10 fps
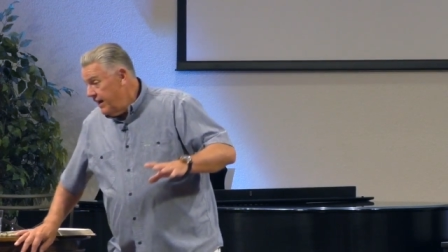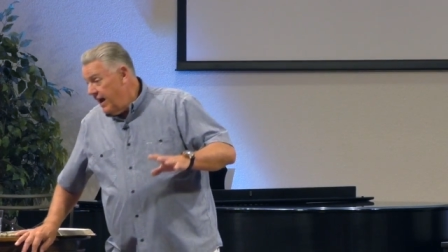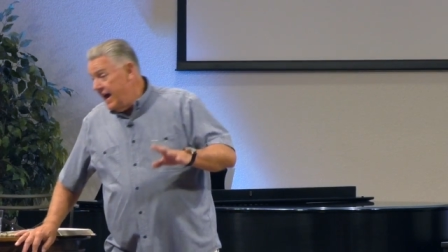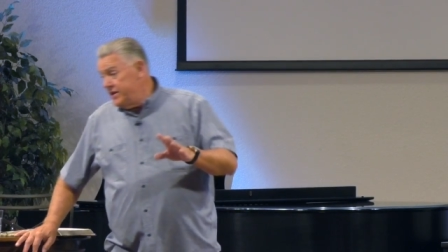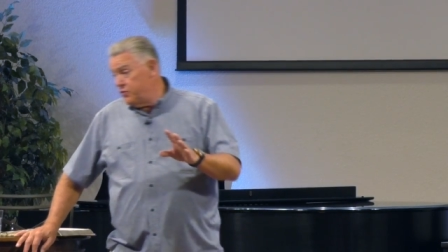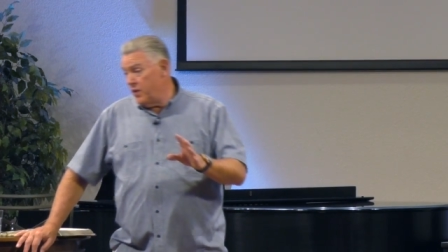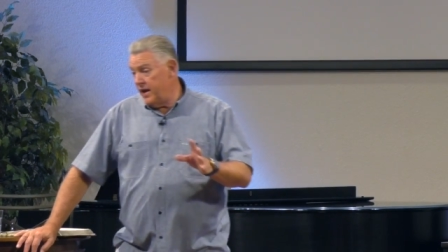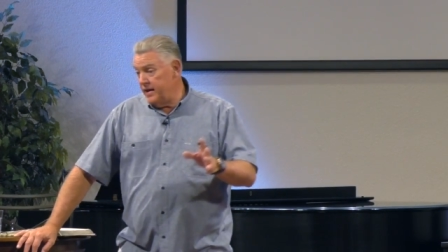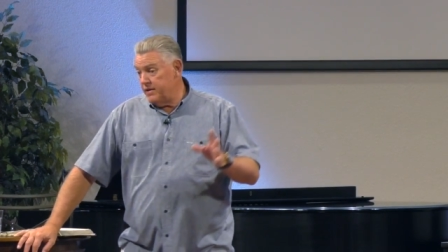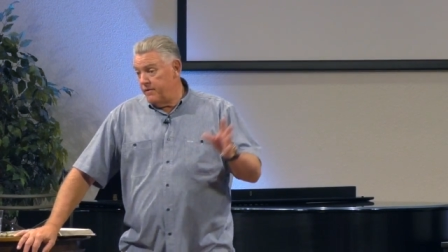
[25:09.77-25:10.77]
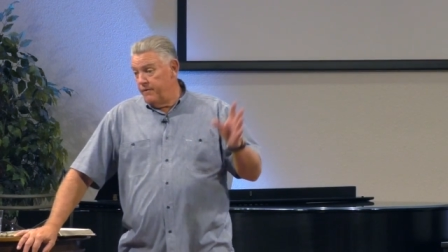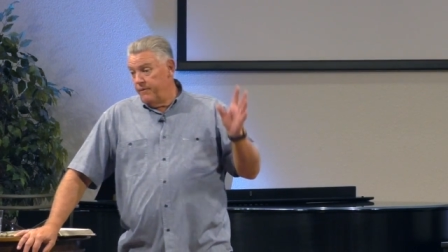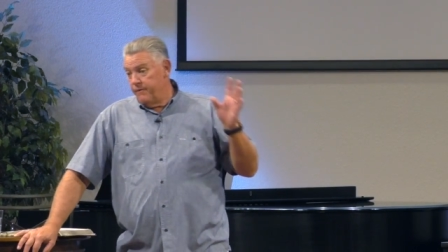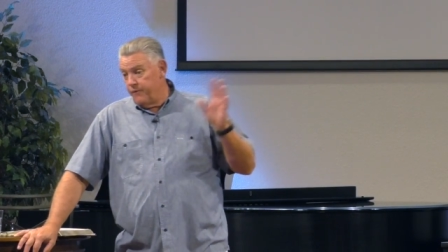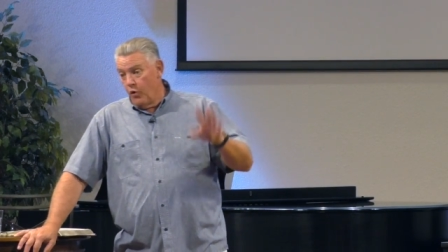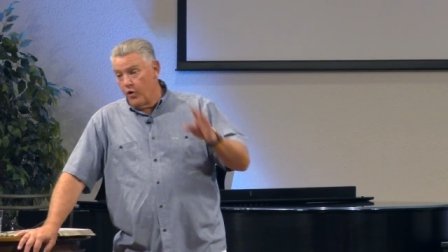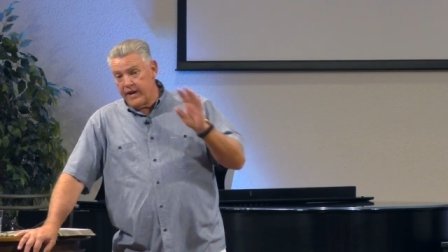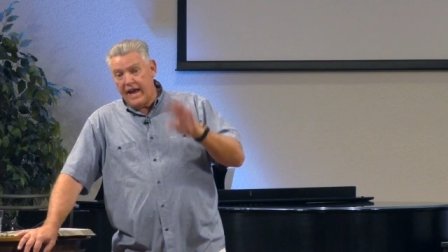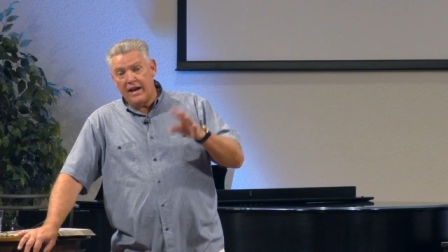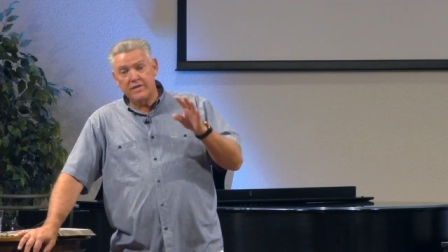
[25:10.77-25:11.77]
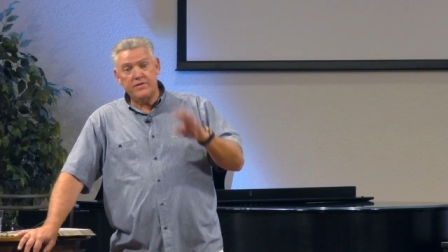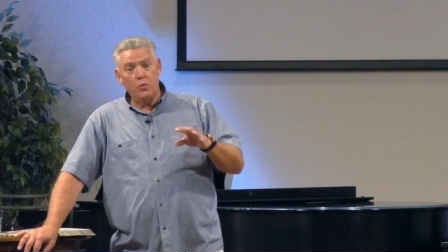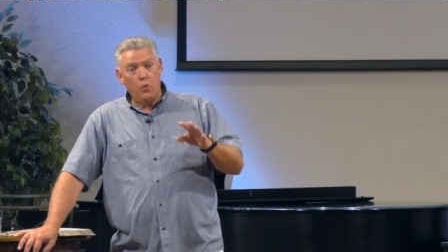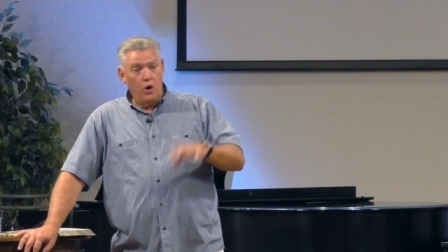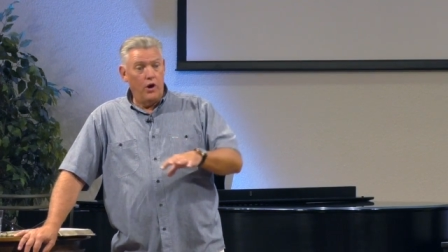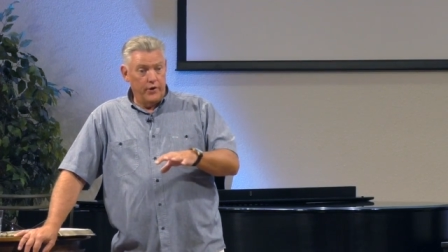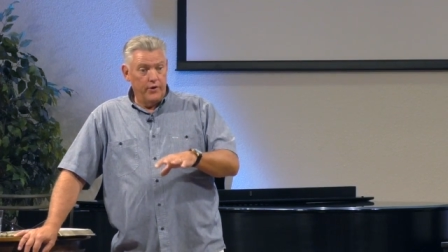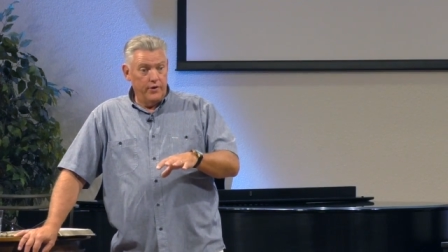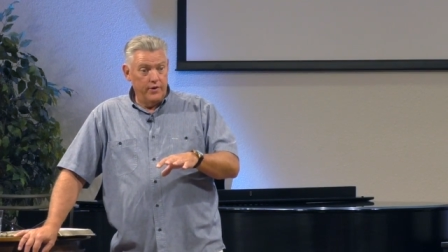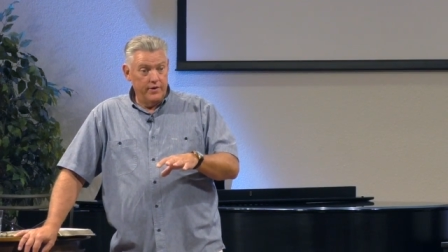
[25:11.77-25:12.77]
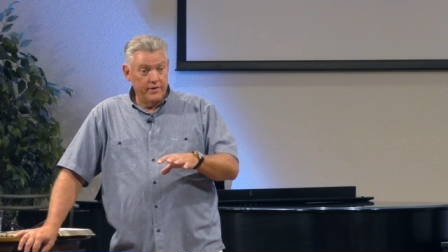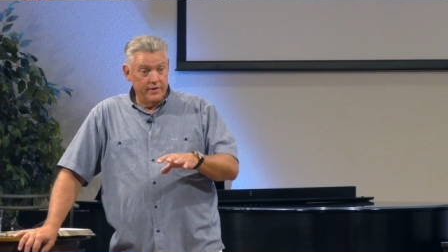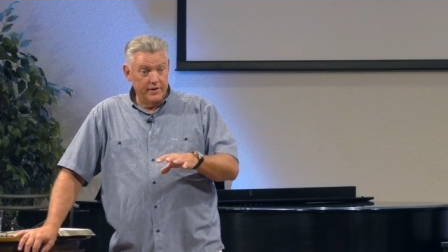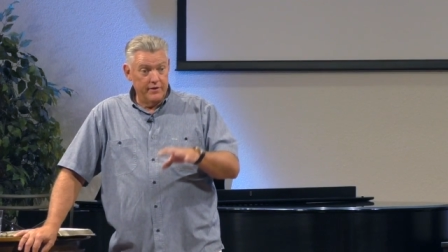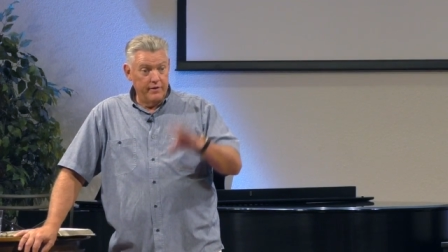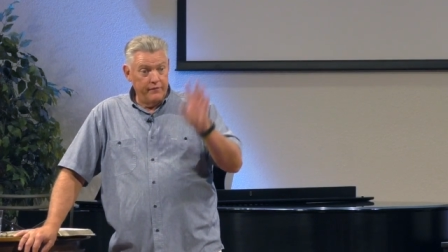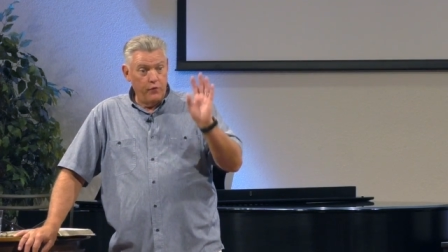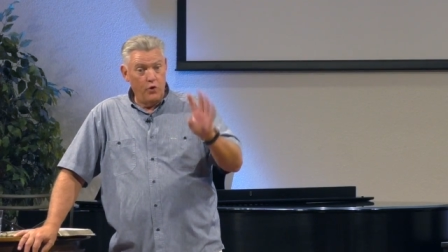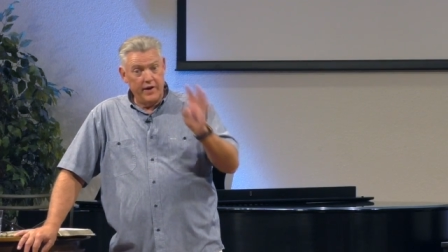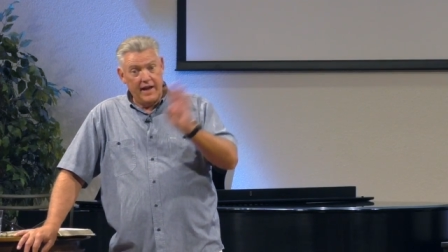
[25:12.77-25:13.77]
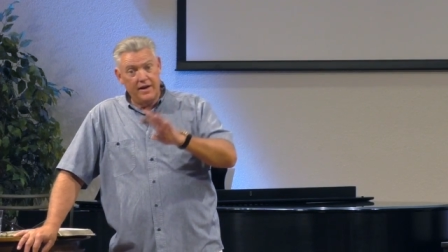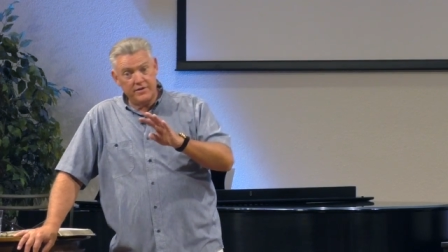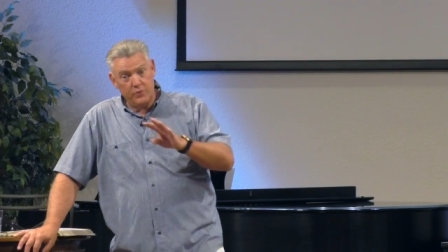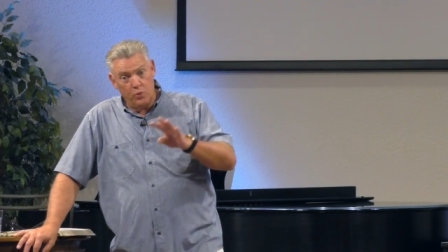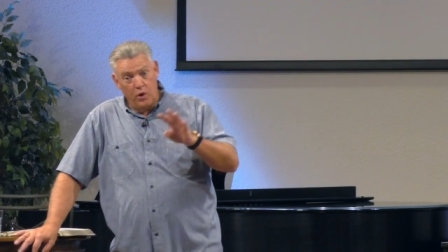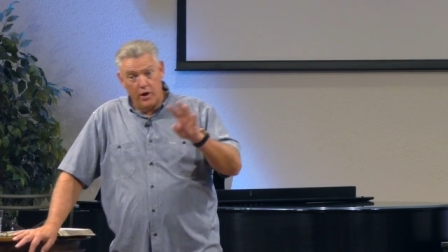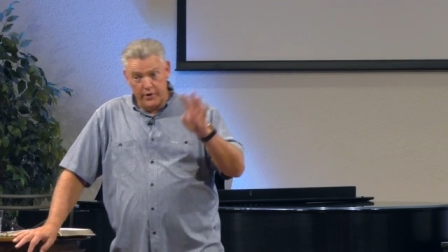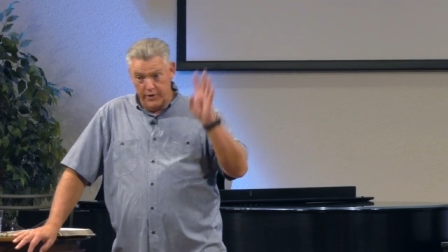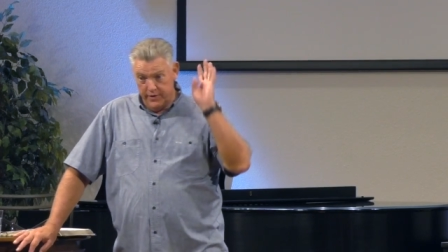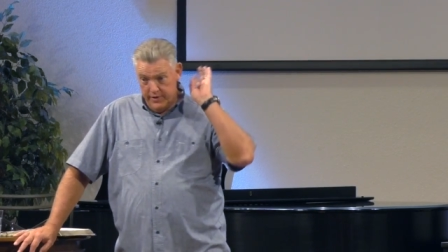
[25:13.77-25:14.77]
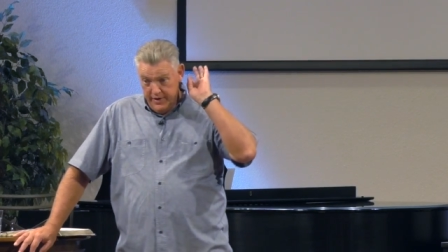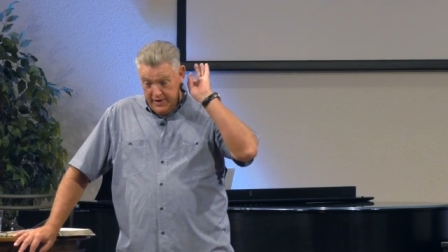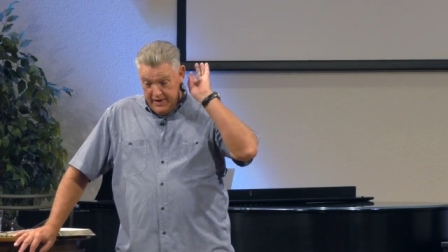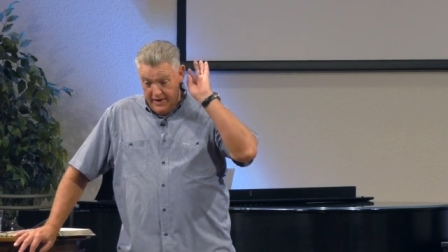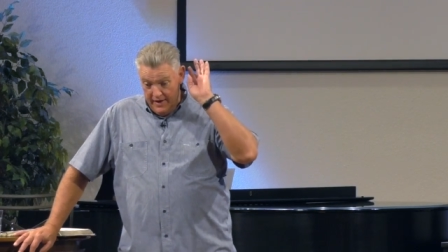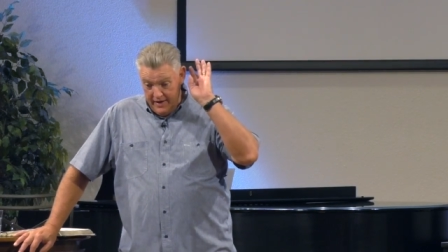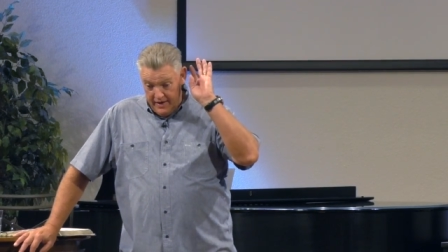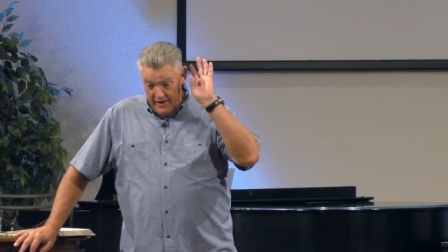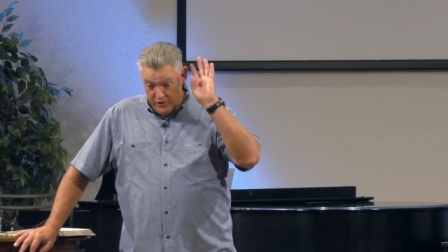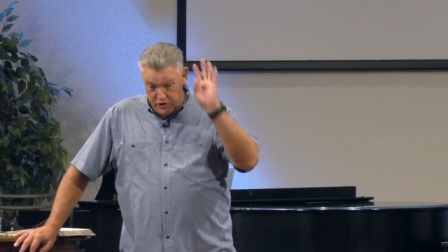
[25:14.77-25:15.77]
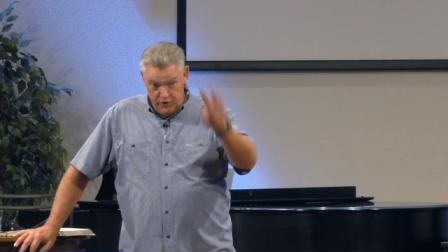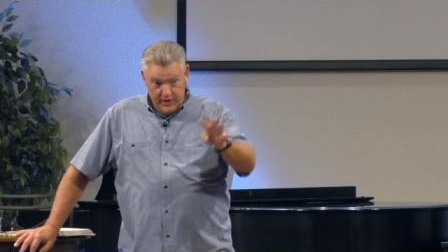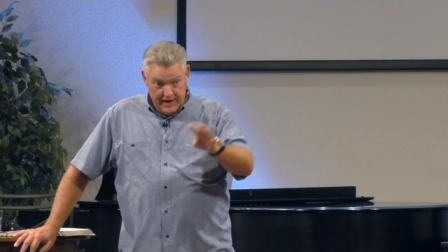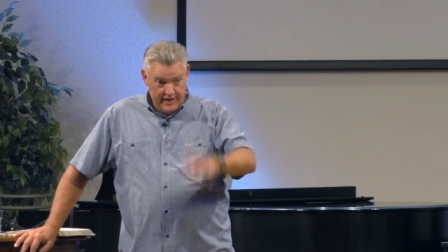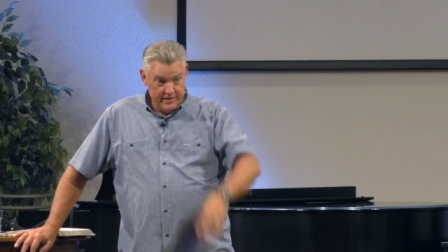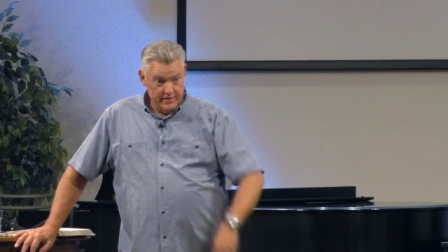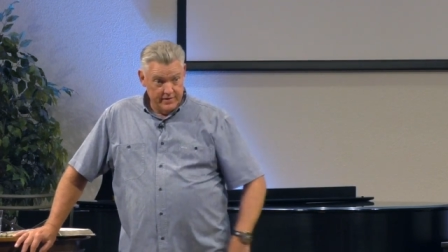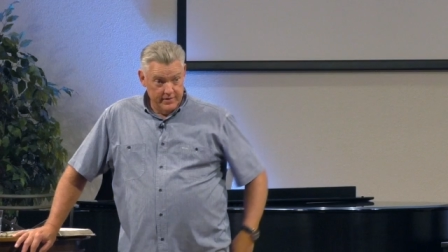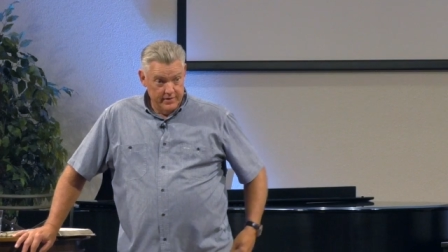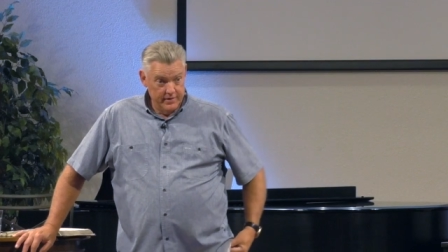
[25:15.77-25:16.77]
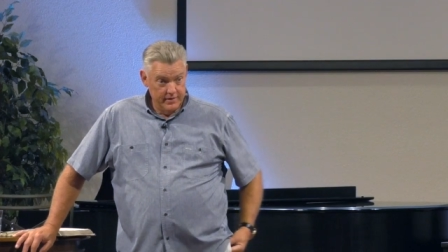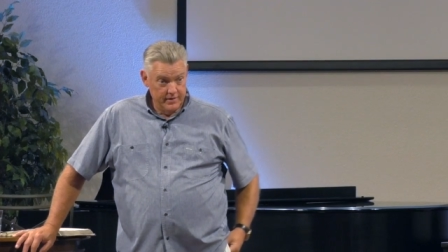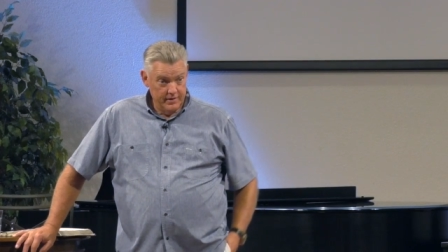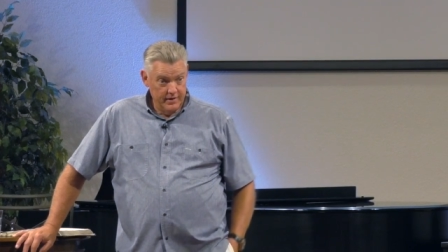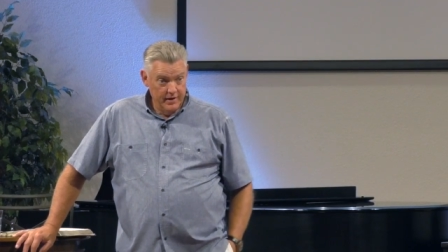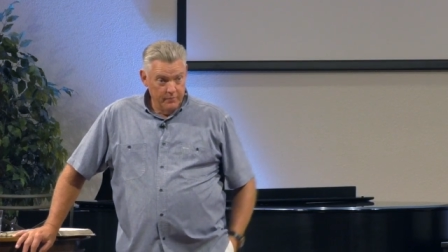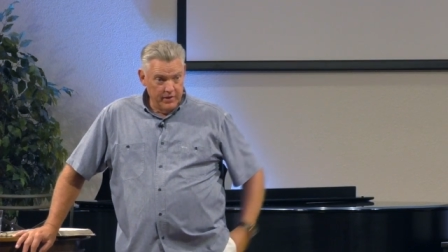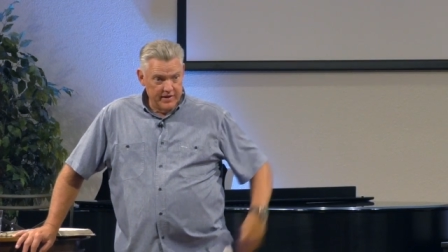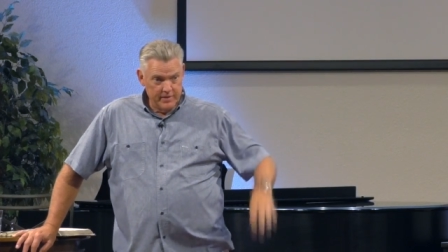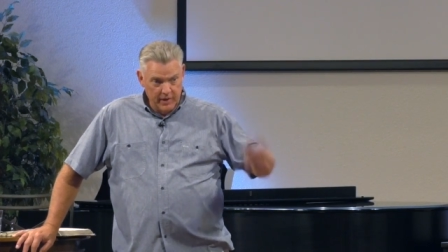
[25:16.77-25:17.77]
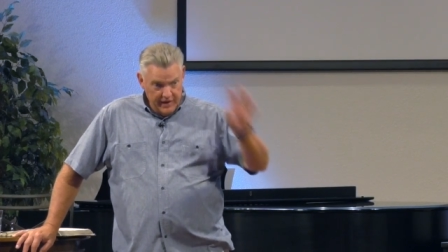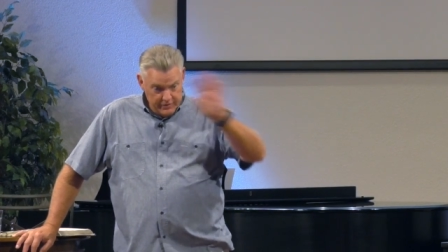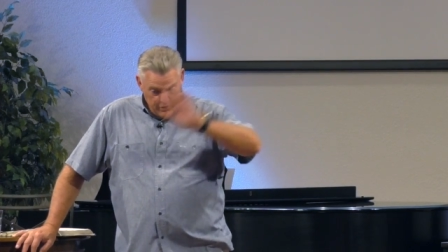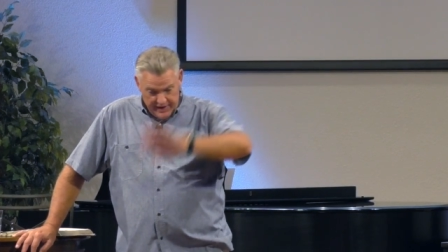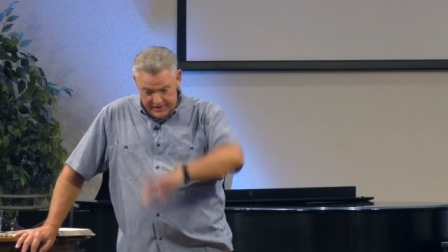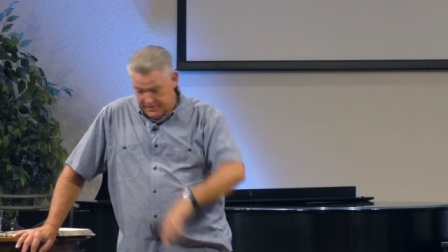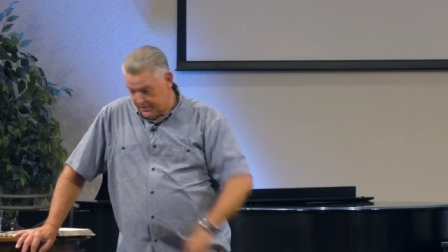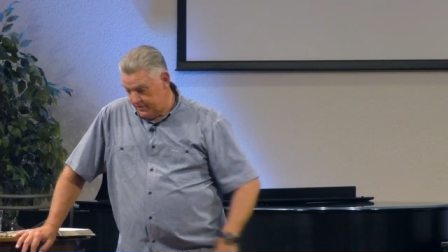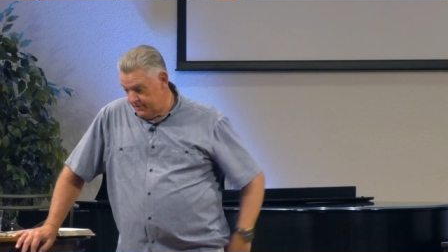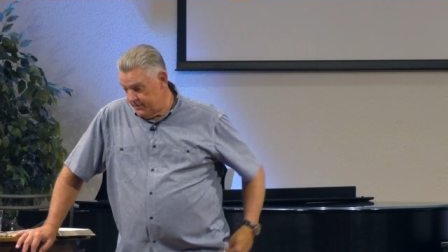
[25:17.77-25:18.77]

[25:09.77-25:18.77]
I drank four gallons of water, literally four gallons of water in two days, plus some electrolytes.